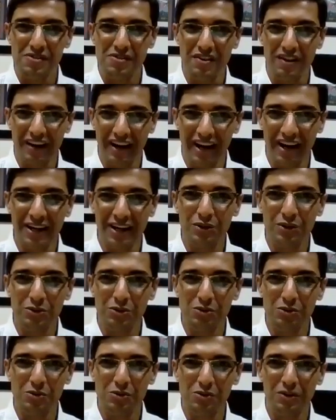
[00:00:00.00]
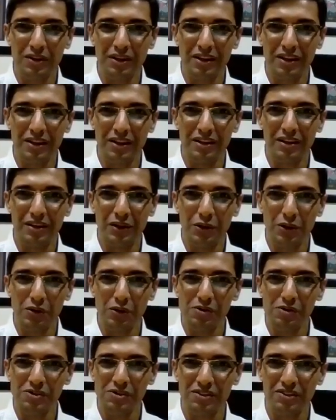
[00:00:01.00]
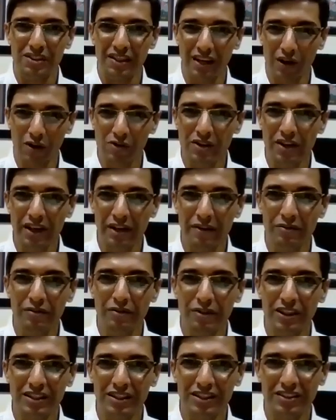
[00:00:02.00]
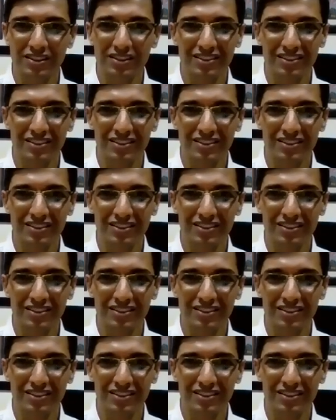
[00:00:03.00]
Try to, surround them with